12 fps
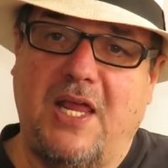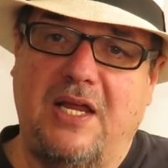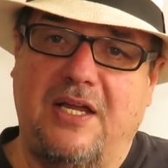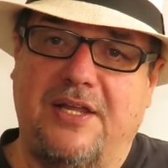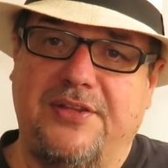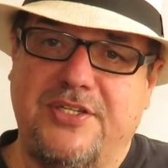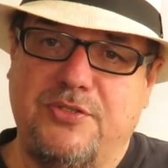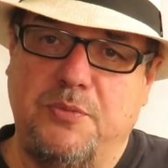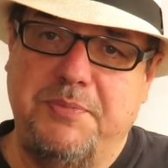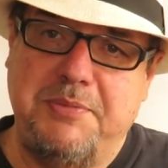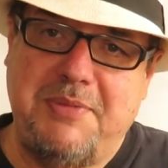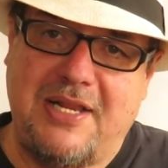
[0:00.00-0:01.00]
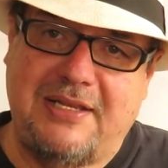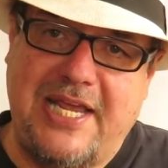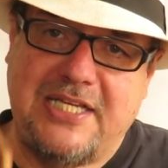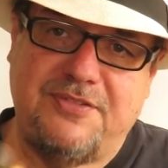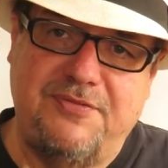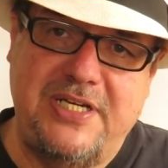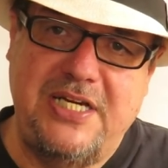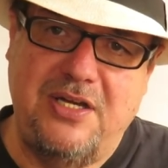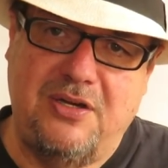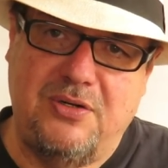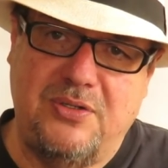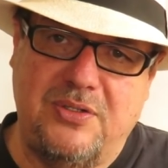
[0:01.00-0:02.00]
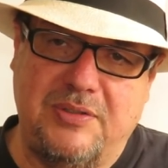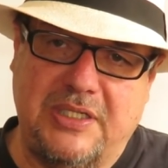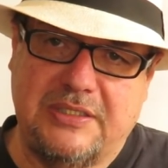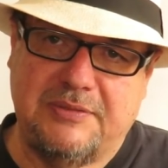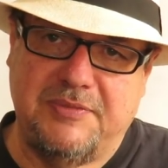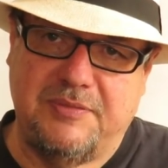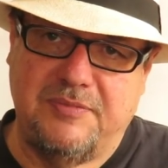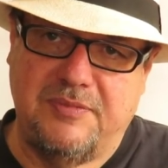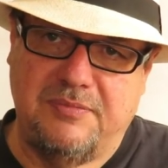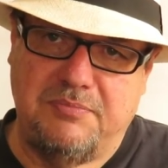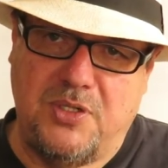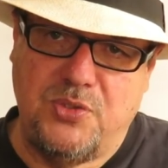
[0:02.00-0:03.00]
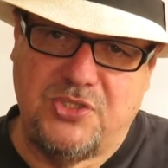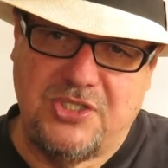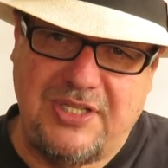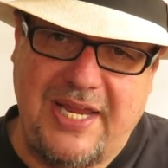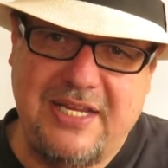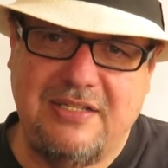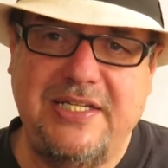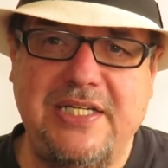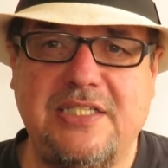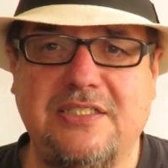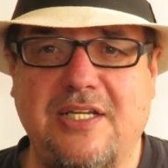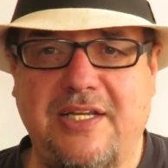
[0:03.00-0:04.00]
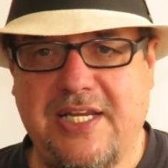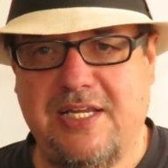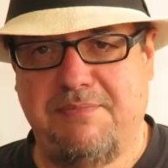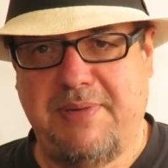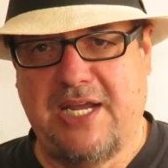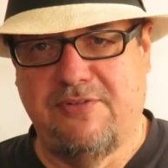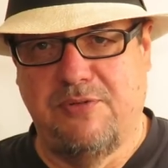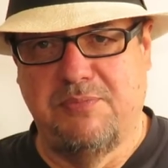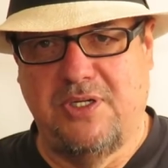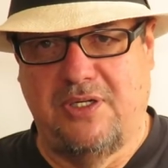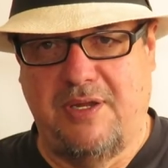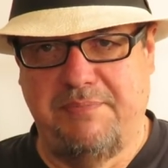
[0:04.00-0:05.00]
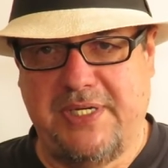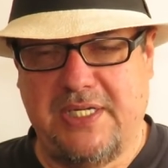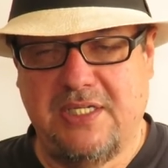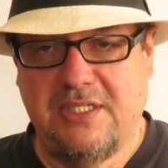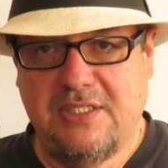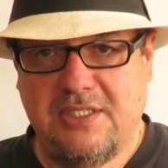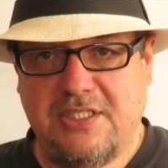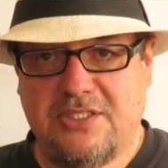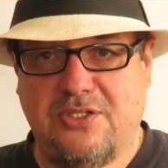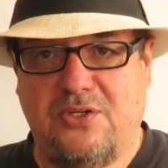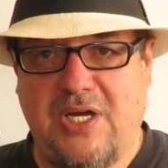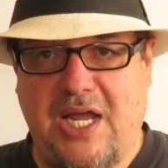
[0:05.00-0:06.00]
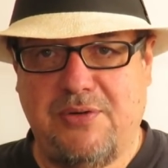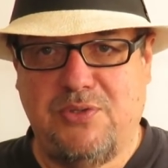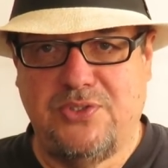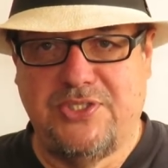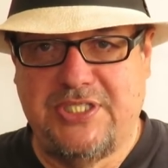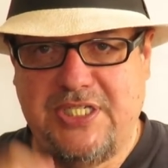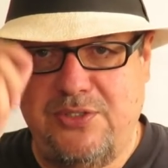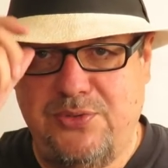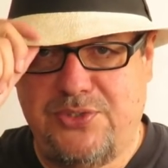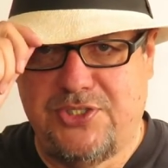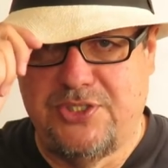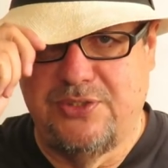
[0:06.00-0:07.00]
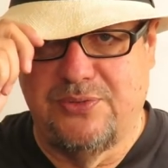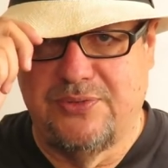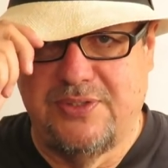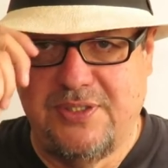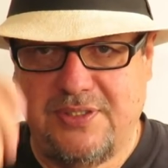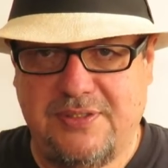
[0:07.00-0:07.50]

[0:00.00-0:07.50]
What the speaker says: This will be my last video, most likely until I get back from Colombia. So I will see you soon.